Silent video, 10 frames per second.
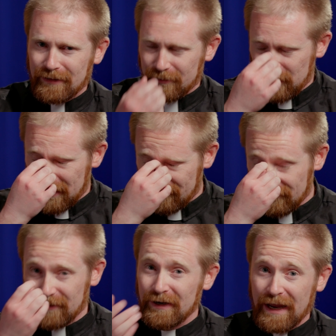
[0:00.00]
Like we have
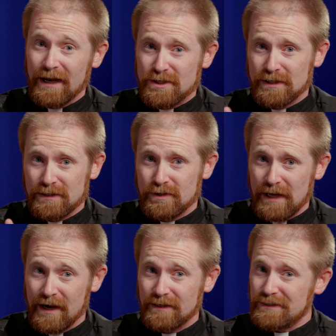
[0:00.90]
very ancient
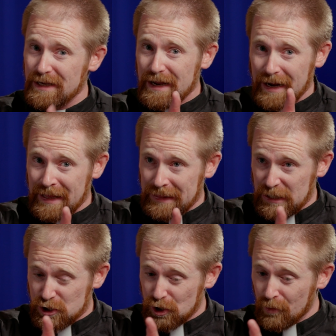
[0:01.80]
texts and they
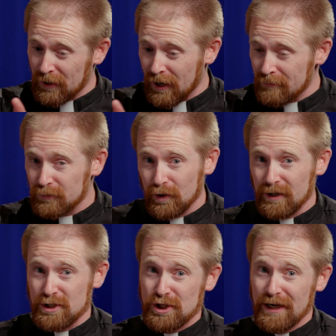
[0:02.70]
show an
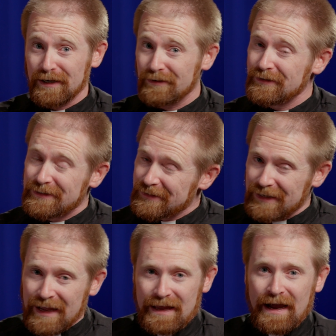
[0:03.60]
unbroken chain.
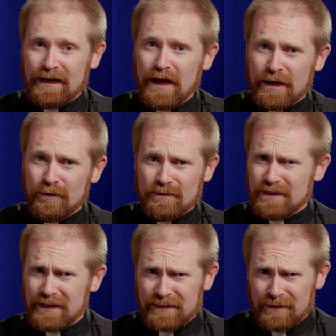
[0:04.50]
I, I, I don't
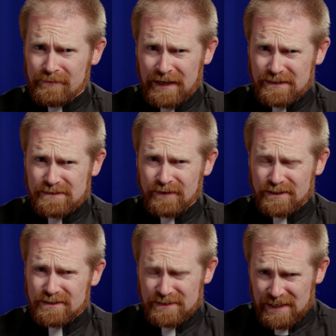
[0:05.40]
think that makes much
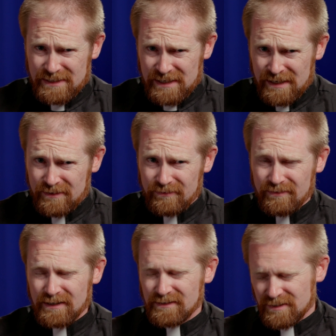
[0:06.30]
sense either.
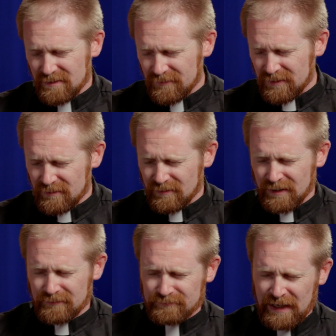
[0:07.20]
There's a few
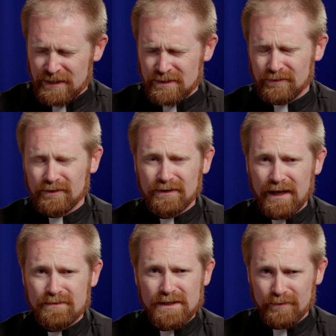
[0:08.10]
um, ahistorical
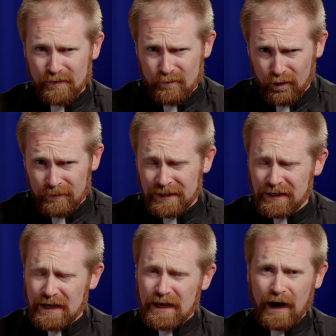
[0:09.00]
claims in the Book of Mormon.
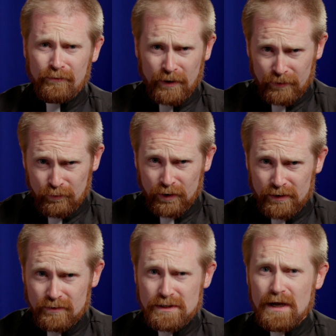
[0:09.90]
I'd probably point to
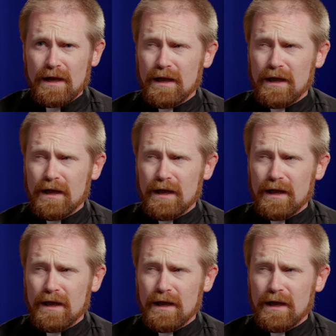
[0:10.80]
those.